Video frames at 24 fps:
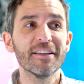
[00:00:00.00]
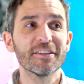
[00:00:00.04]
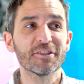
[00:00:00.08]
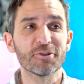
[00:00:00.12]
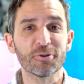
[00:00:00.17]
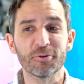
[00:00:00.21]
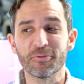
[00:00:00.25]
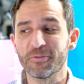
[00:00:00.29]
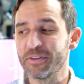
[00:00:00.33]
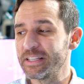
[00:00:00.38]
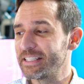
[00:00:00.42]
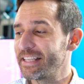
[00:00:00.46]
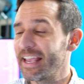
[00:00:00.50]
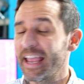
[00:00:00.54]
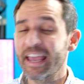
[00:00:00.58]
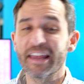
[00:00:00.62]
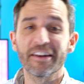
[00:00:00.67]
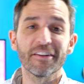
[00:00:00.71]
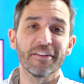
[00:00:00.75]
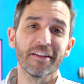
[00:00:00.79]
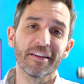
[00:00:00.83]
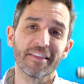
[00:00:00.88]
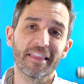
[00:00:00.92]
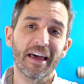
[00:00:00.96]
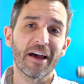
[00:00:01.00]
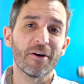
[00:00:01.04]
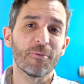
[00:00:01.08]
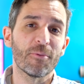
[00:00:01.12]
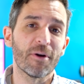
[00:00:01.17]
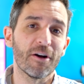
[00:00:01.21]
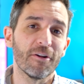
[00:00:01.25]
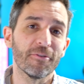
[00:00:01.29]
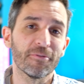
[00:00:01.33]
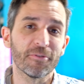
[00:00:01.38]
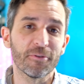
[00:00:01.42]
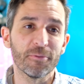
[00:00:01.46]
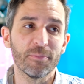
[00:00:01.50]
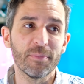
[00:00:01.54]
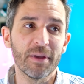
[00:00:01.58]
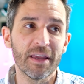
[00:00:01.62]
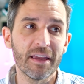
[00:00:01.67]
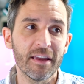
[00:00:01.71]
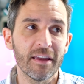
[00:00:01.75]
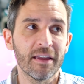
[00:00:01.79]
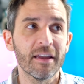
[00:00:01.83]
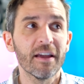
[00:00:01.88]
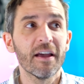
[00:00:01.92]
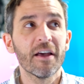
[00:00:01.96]
So if it's handling that well for
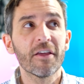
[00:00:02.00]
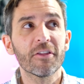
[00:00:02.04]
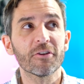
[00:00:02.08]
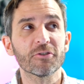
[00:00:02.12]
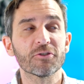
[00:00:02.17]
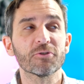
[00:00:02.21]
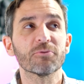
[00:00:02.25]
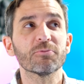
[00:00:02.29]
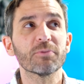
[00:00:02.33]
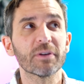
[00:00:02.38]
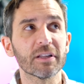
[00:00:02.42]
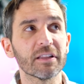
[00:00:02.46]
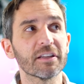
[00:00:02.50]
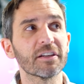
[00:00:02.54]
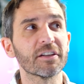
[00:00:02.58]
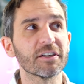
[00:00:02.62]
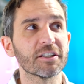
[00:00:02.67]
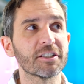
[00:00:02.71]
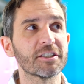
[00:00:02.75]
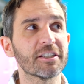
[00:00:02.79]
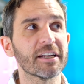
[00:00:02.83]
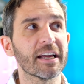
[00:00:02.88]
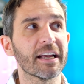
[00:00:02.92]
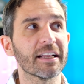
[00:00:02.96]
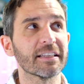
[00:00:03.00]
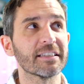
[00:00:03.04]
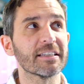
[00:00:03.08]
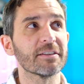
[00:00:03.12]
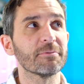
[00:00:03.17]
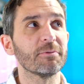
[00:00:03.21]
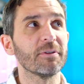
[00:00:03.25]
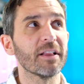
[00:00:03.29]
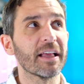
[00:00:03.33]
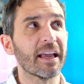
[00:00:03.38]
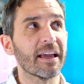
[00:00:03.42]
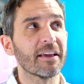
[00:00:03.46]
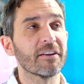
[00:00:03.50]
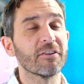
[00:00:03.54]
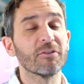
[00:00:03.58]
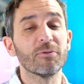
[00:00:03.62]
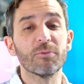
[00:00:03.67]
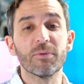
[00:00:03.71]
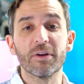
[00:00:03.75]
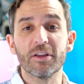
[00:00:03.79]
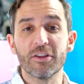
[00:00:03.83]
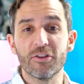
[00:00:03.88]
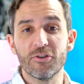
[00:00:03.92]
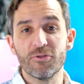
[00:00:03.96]
me, there's a really good chance it will handle
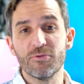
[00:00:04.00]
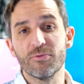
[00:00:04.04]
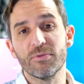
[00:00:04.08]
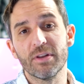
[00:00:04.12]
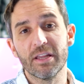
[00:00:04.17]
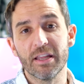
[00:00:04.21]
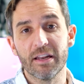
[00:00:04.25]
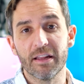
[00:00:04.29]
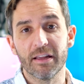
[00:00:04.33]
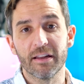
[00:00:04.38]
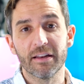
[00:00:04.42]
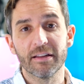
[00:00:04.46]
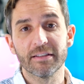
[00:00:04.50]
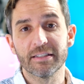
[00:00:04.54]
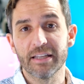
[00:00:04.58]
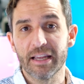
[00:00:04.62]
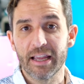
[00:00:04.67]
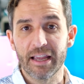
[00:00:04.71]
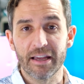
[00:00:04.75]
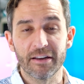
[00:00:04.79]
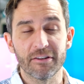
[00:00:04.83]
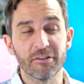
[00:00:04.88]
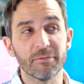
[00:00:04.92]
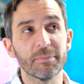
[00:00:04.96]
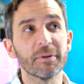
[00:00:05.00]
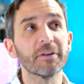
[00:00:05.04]
what you need it to handle.